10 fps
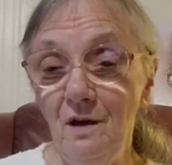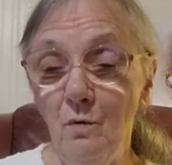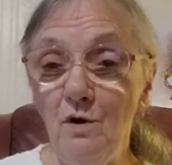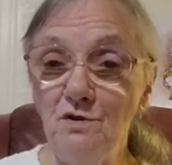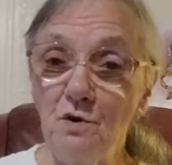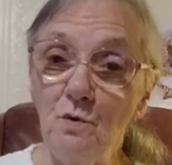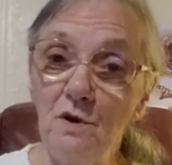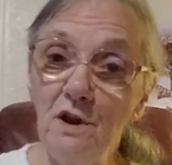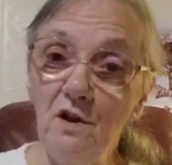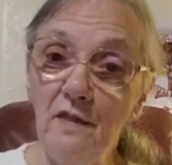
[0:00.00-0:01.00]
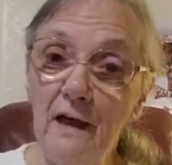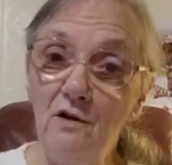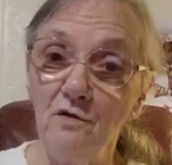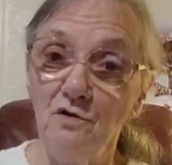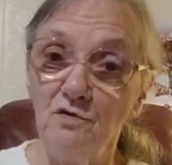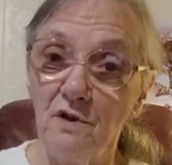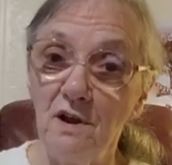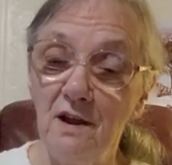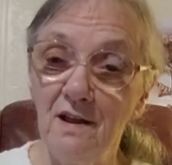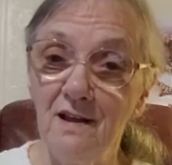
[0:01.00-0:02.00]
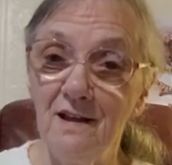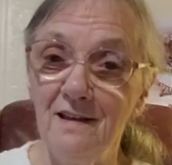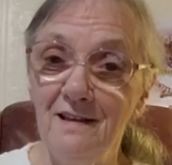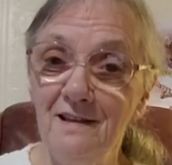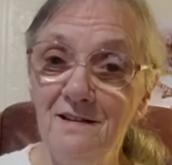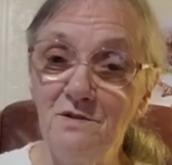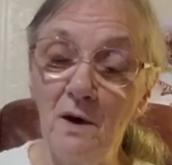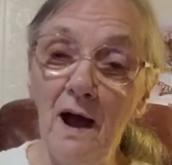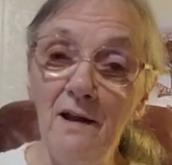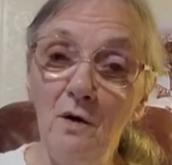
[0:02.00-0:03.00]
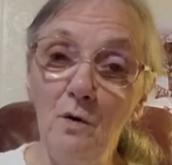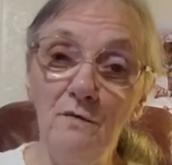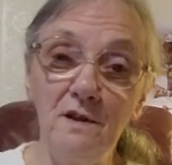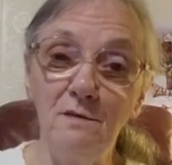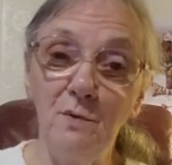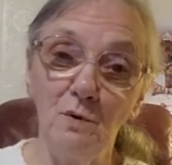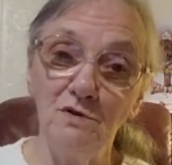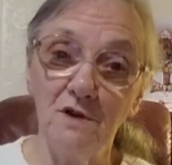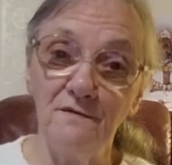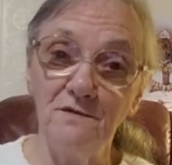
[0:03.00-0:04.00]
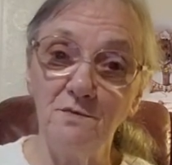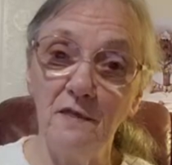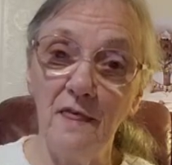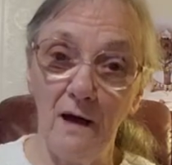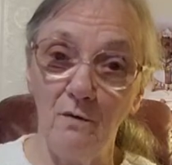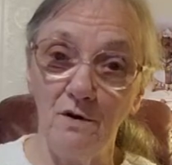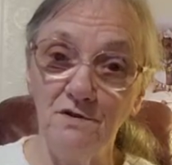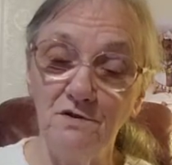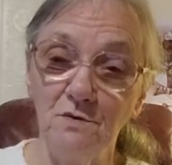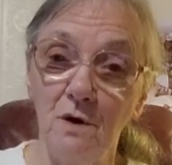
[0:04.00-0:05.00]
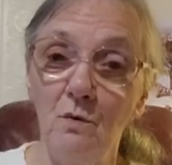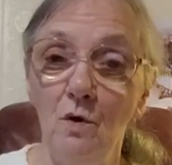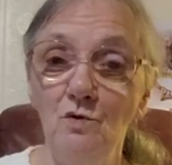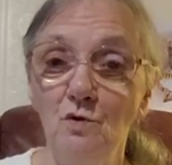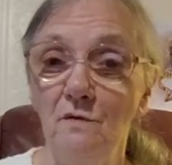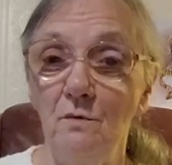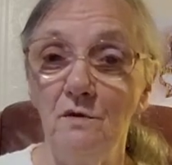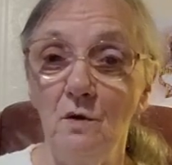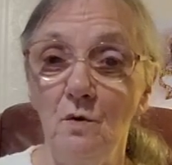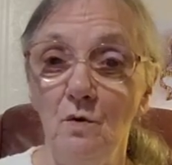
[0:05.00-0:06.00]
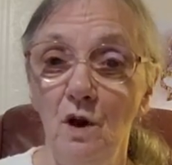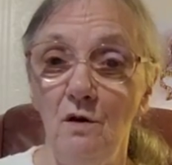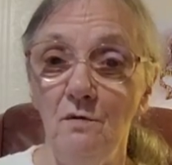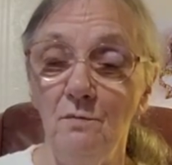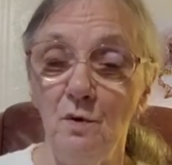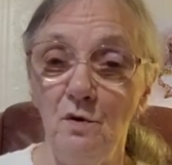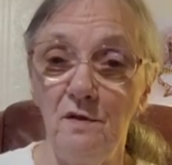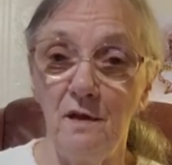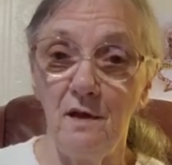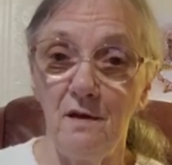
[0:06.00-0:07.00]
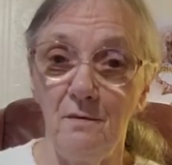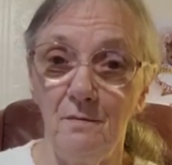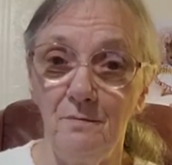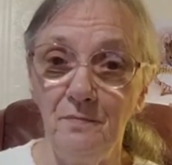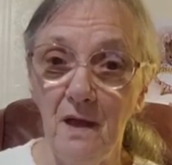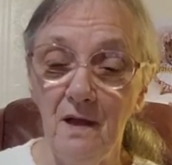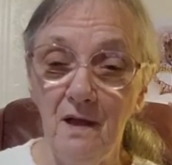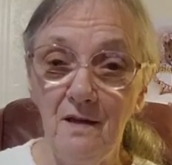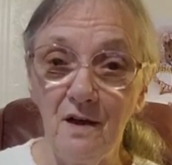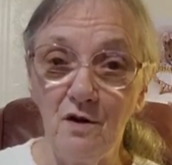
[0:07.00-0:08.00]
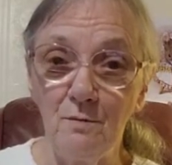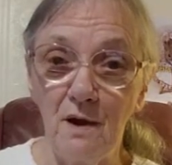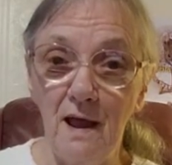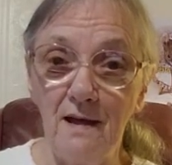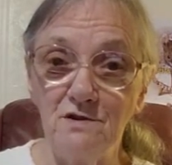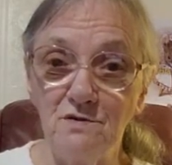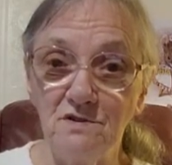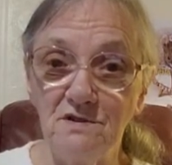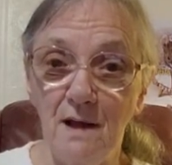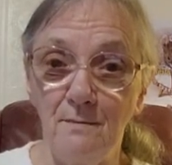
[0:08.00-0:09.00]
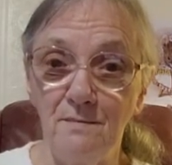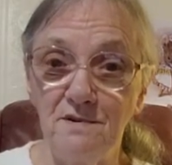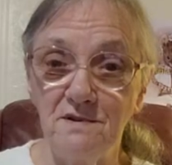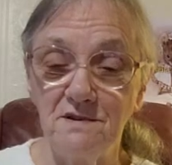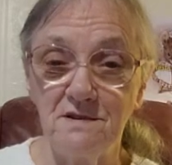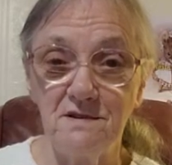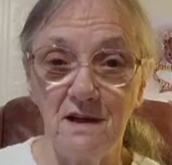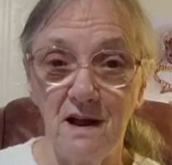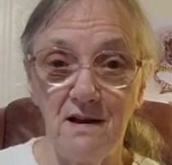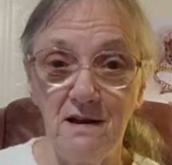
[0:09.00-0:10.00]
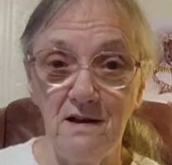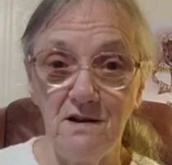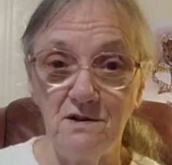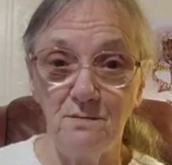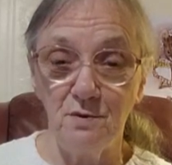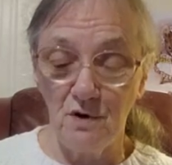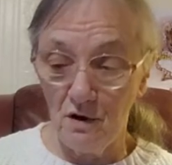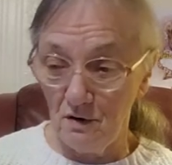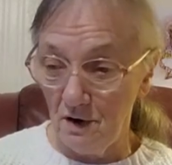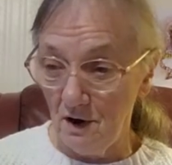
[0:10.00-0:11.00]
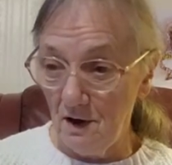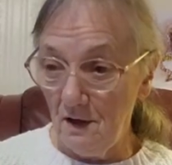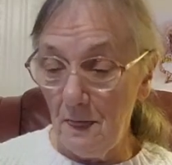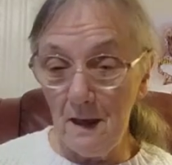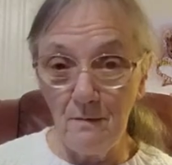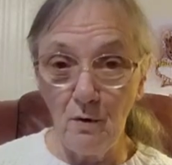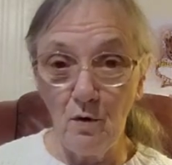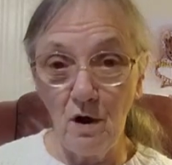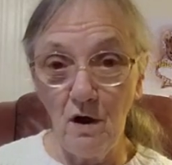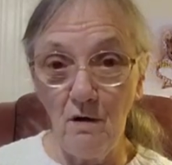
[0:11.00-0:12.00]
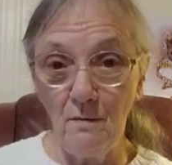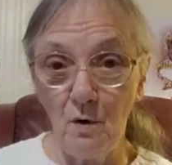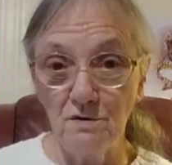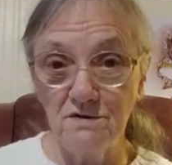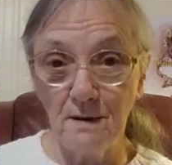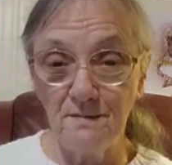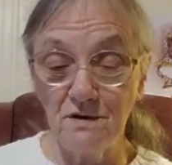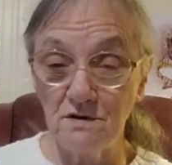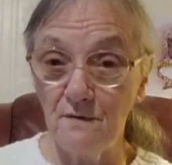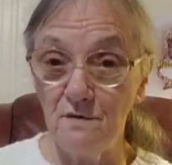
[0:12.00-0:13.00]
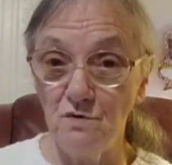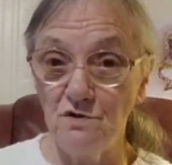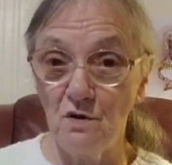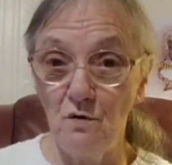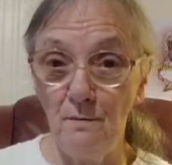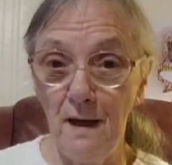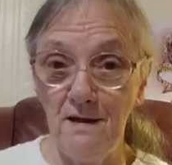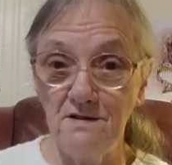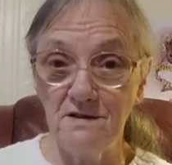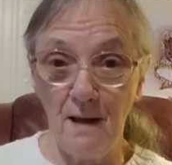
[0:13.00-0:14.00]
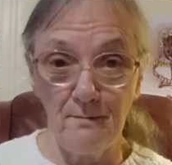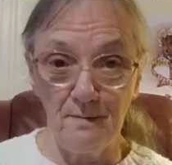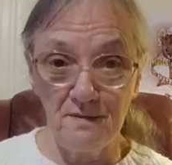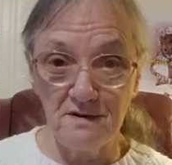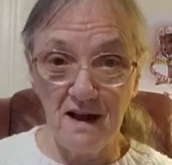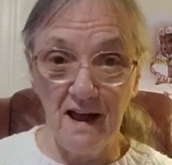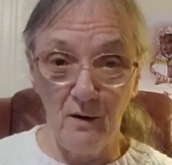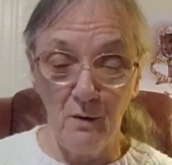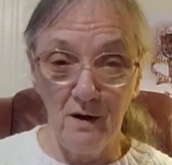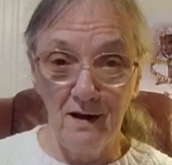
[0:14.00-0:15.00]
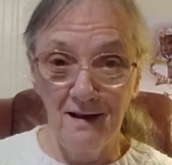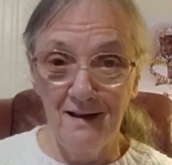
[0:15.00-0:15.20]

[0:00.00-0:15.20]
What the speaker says: one to go in another country. So I had to go over to the post office with that one. So I walked over with the whole lot and bought the couple of extra stamps that I needed to put on, and bought a lot more stamps because I've used all my stamps now.